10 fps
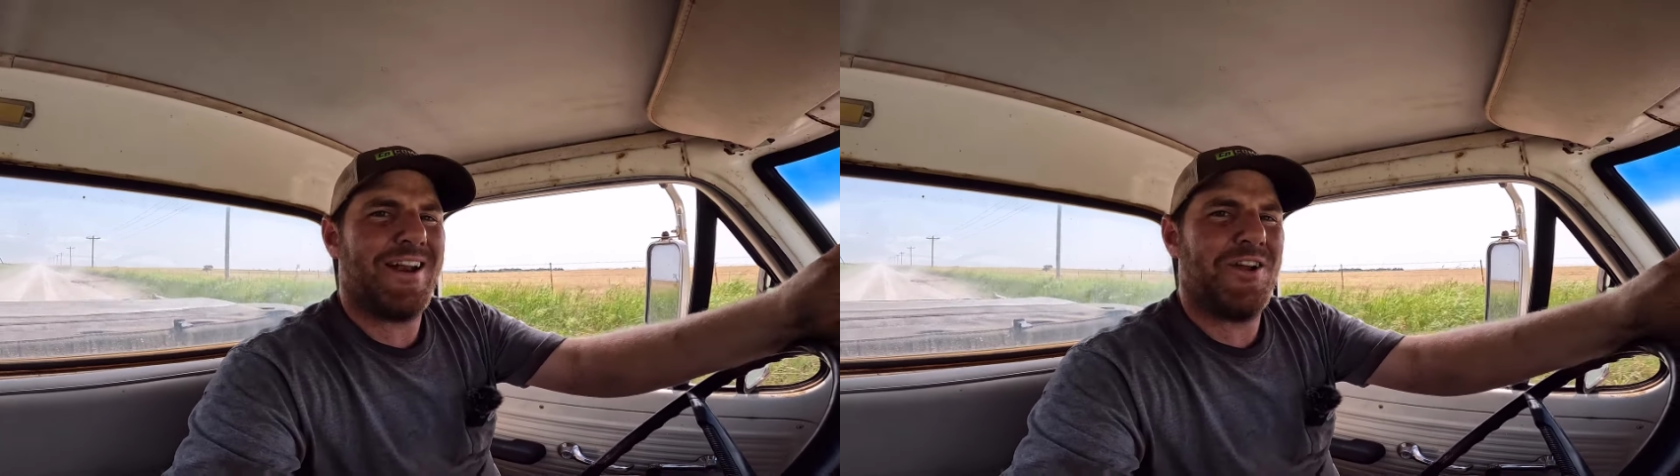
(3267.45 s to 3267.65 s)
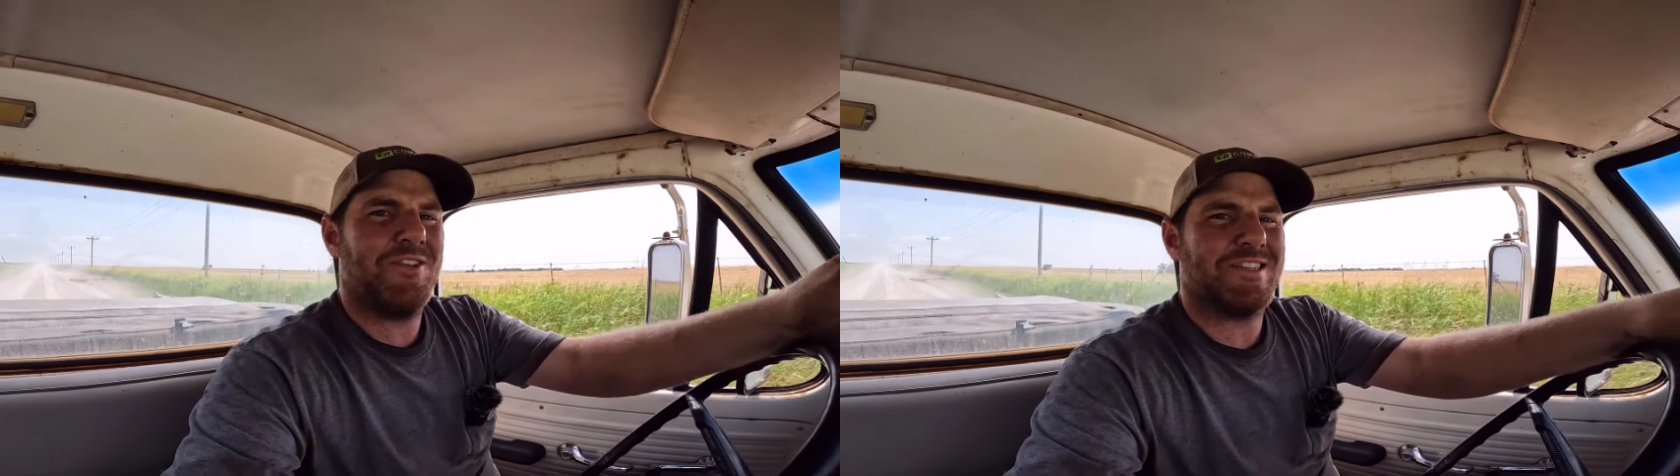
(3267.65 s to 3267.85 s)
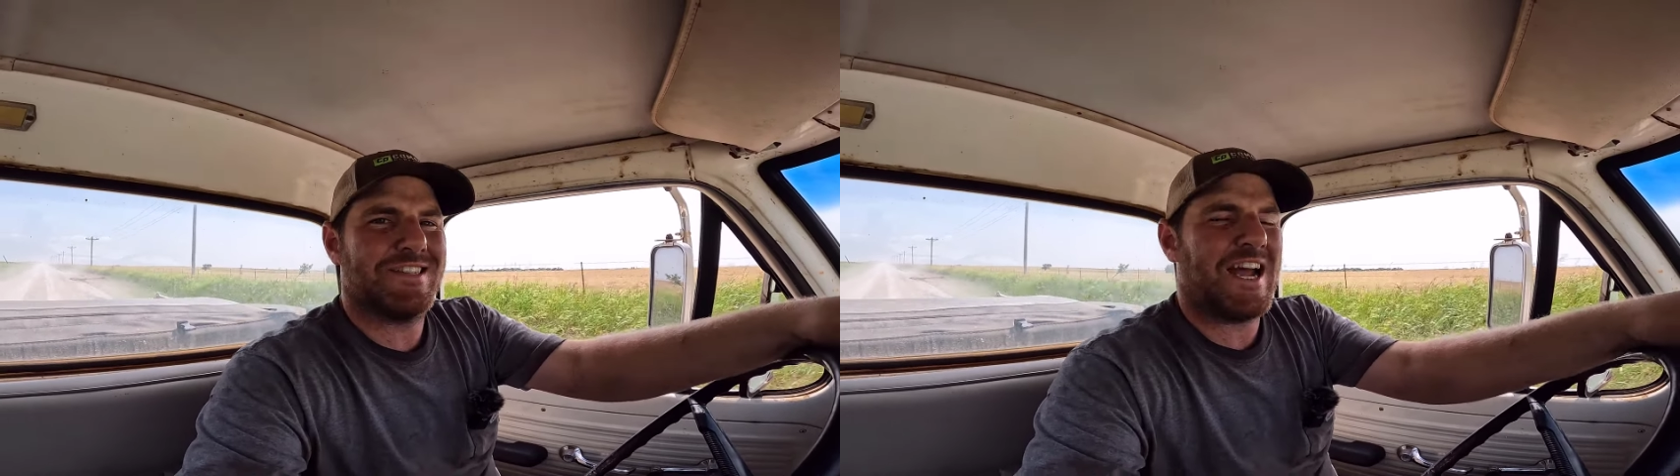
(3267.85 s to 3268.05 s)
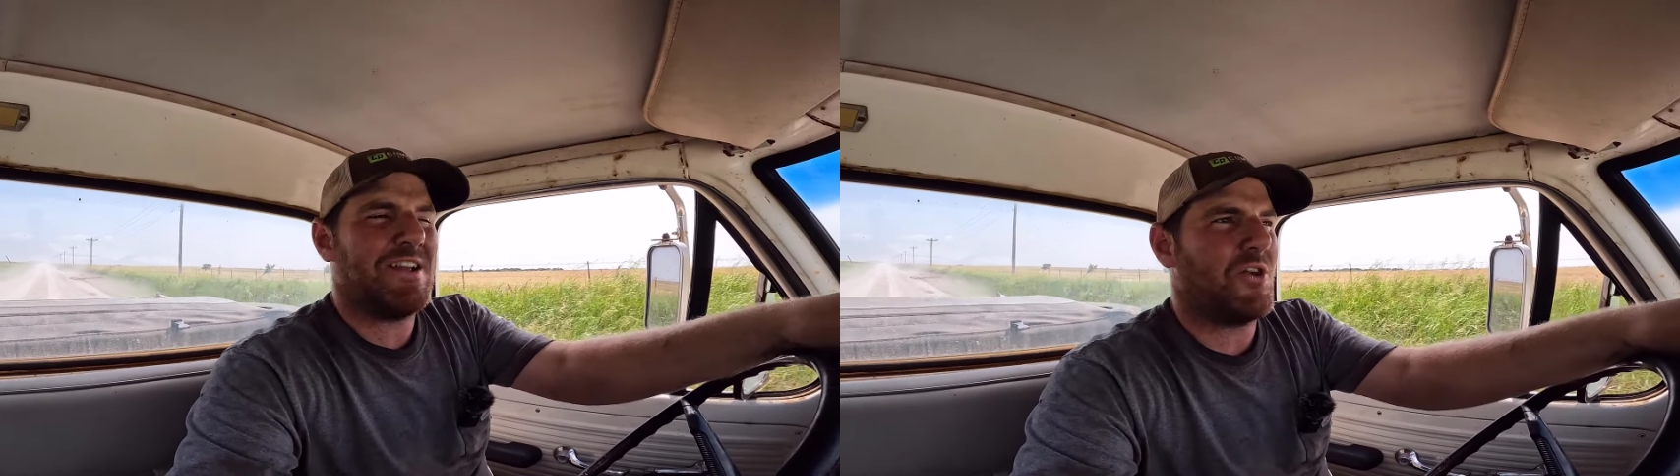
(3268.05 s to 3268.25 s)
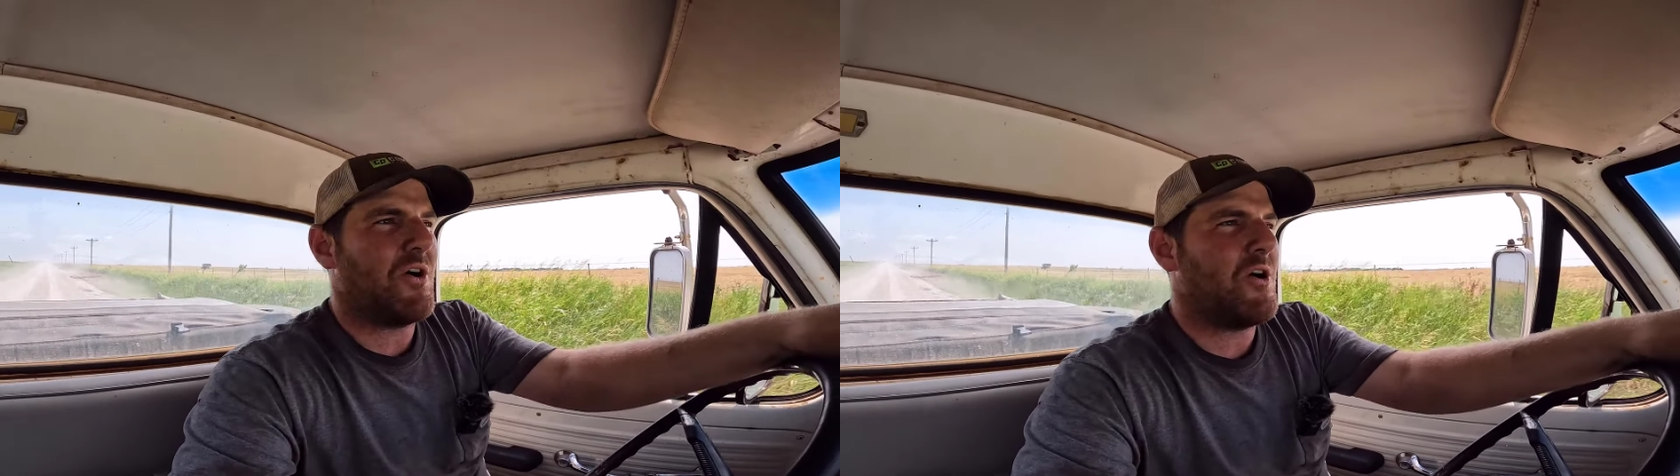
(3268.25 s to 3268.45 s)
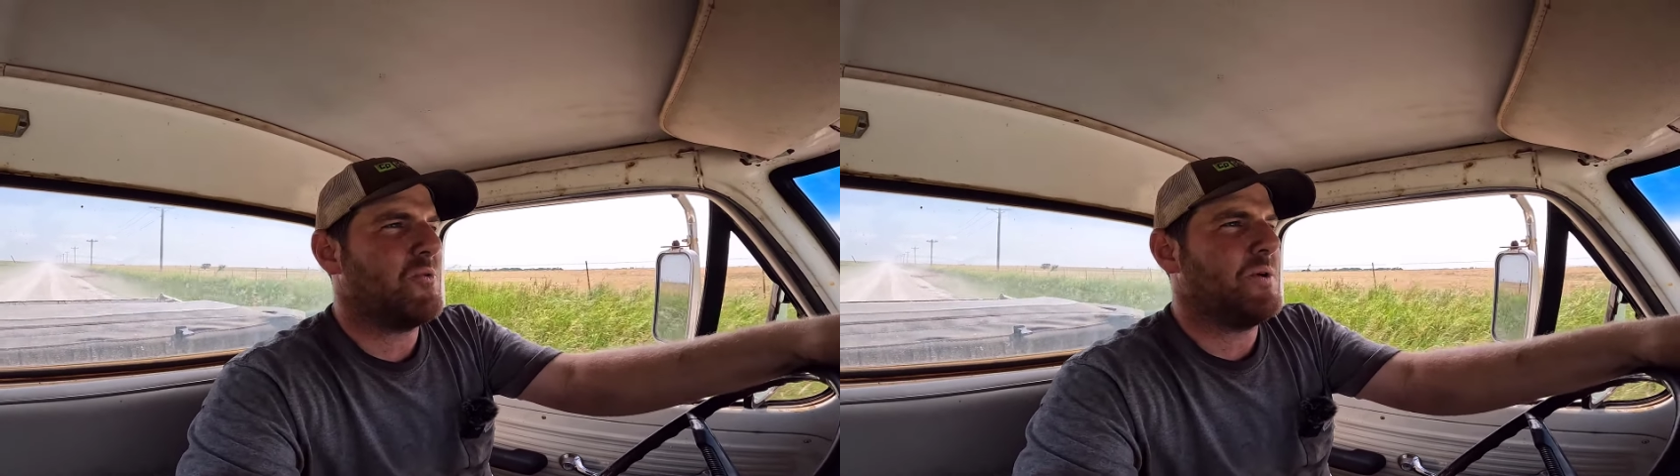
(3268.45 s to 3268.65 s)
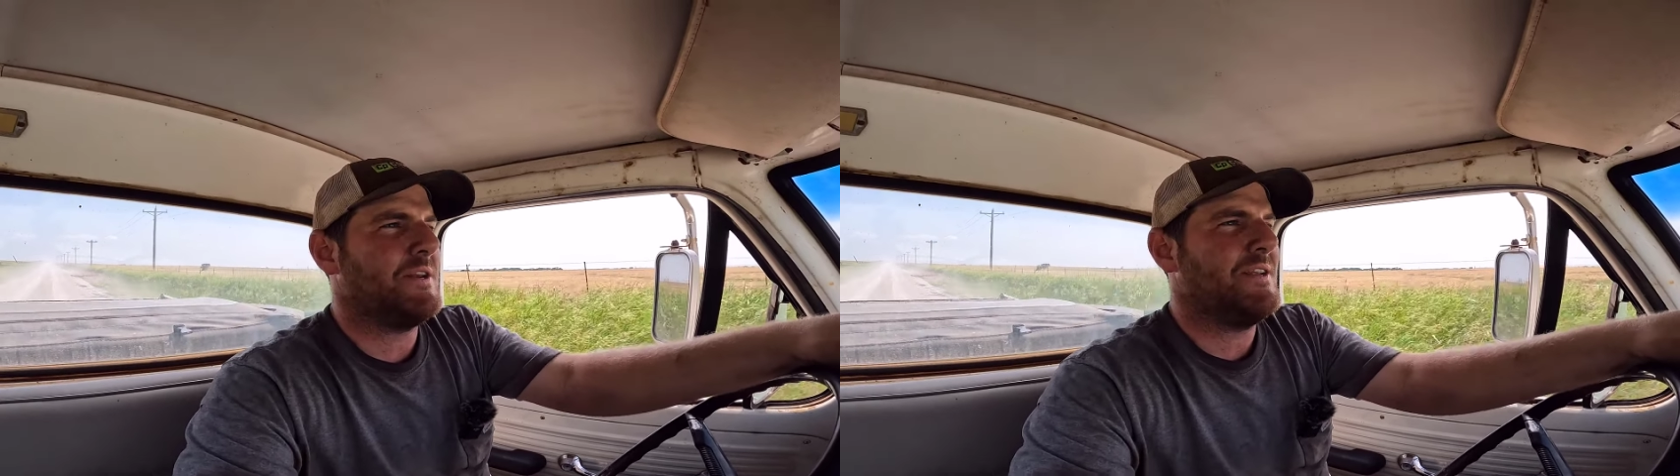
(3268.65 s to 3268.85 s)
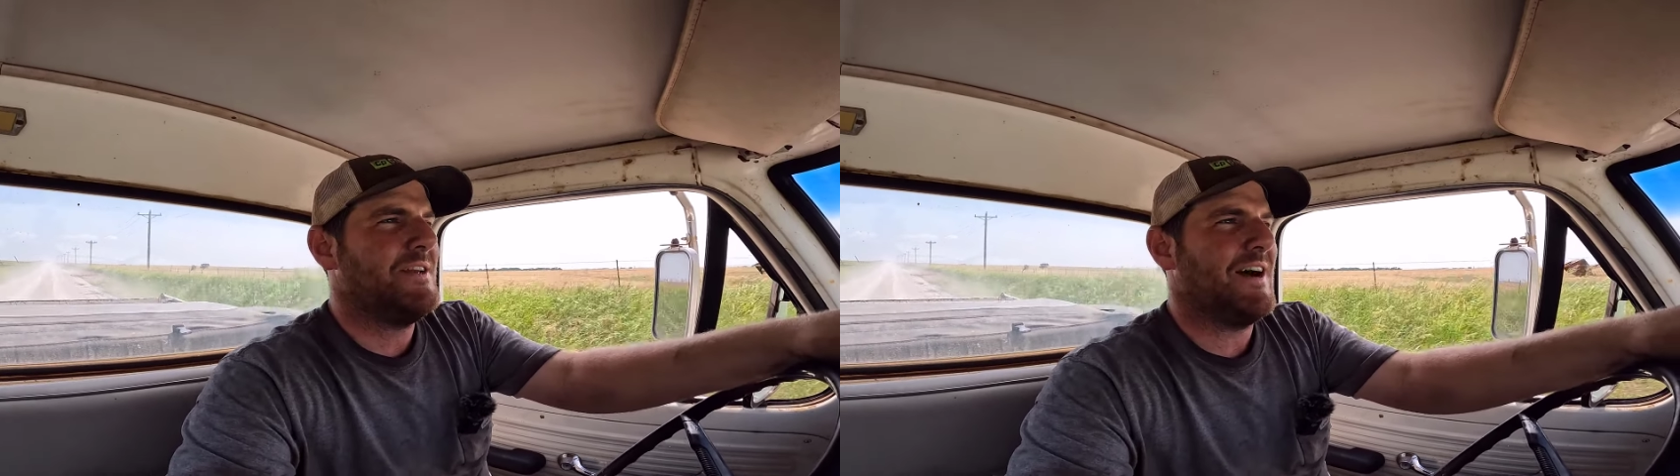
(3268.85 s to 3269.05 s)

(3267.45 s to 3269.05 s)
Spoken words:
I know this is kind of a long one.